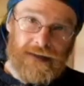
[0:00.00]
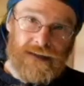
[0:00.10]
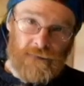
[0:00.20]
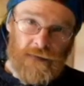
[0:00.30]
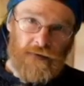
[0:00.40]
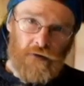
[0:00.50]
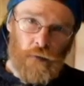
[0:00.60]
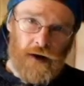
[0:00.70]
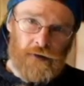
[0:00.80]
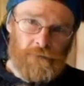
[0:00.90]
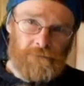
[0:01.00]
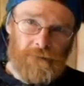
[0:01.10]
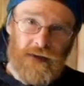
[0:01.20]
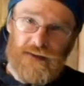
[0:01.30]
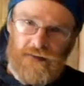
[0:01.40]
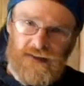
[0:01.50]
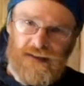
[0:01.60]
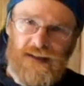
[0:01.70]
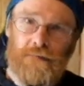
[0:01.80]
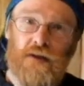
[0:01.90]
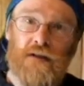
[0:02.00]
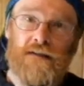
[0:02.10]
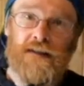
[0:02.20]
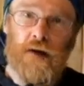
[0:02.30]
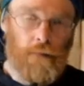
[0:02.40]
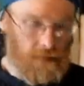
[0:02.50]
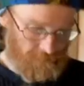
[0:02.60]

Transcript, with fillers: It's been there a while, and it's time to use it up.